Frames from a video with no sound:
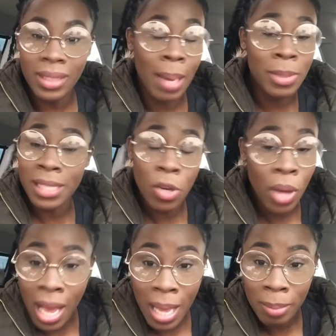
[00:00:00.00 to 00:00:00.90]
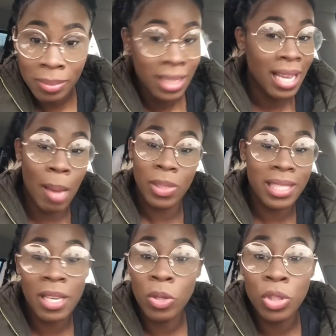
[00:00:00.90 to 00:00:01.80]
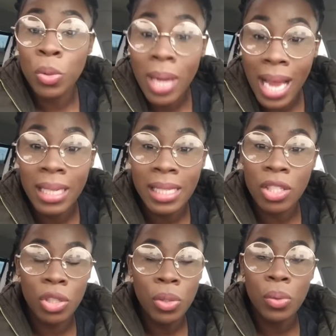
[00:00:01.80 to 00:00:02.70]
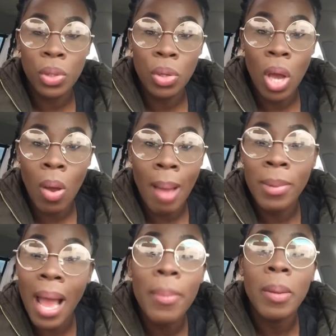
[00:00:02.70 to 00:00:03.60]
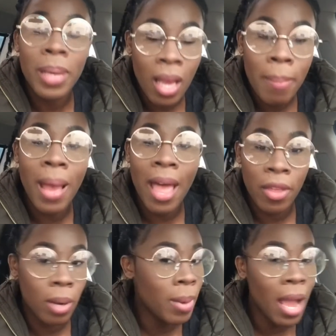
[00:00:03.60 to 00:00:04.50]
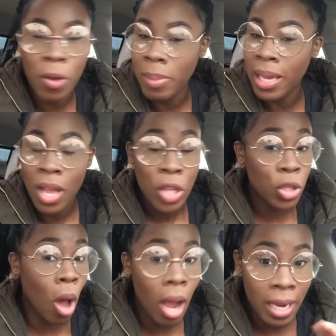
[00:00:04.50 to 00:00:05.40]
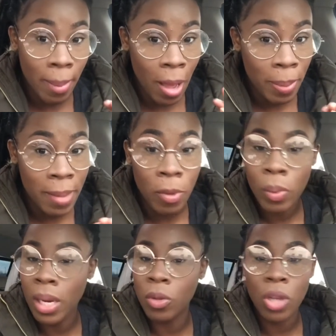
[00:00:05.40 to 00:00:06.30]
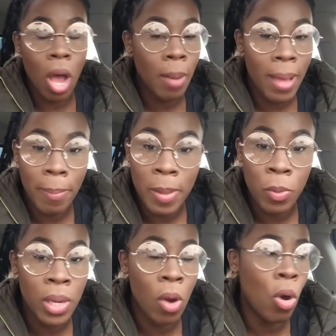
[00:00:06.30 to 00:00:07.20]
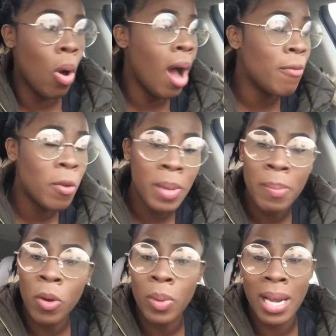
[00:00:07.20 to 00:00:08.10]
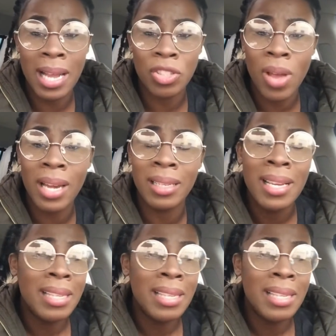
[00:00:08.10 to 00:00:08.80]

I'm gonna still come. I'm gonna still do what I need to do. I'm gonna be unbothered. I'm not gonna be talking about people. We don't talk about people. We don't go off on people. We are trying